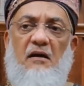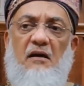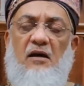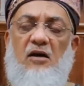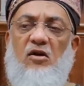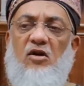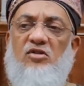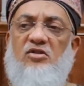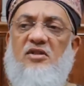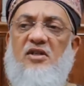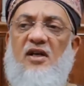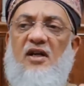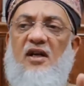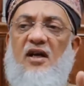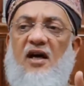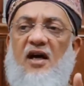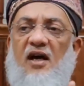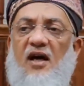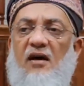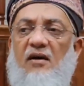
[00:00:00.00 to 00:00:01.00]
in
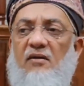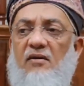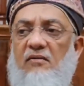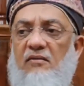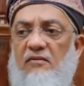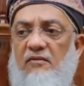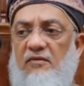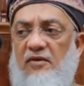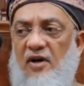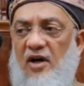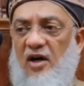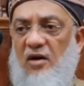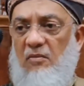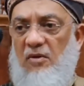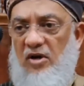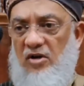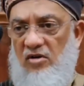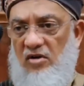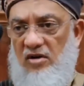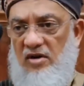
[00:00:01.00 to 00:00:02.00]
Australia, we are a
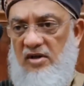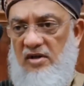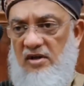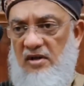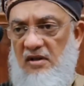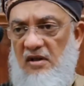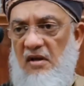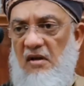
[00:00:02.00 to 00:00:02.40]
minority.